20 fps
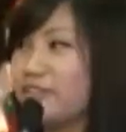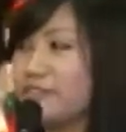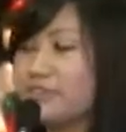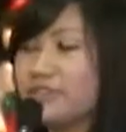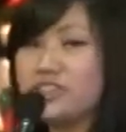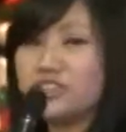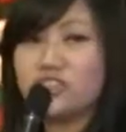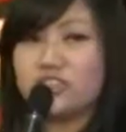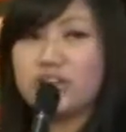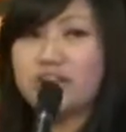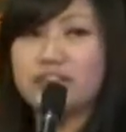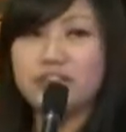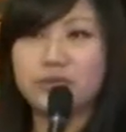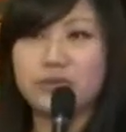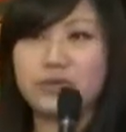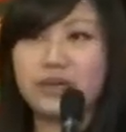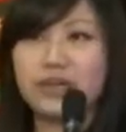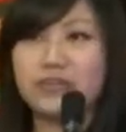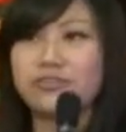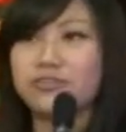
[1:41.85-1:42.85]
They range
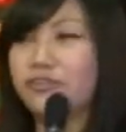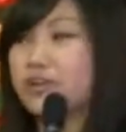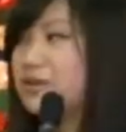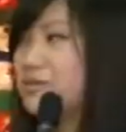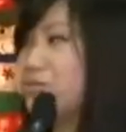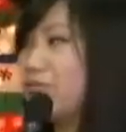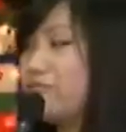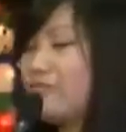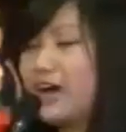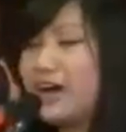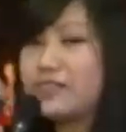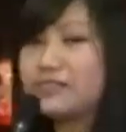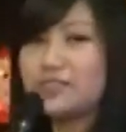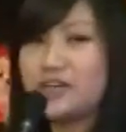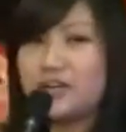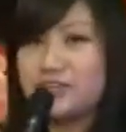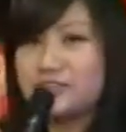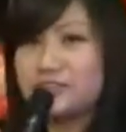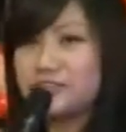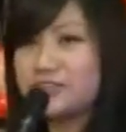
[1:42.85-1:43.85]
anywhere from
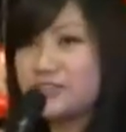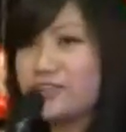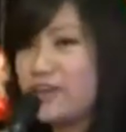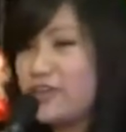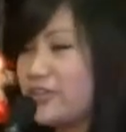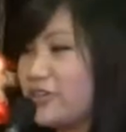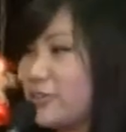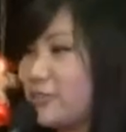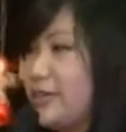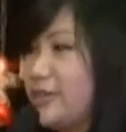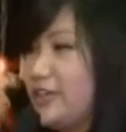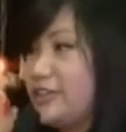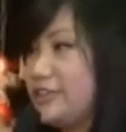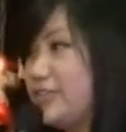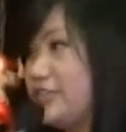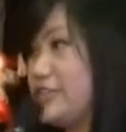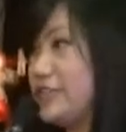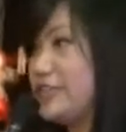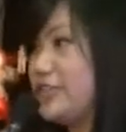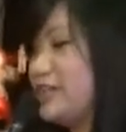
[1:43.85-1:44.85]
$5 all the way to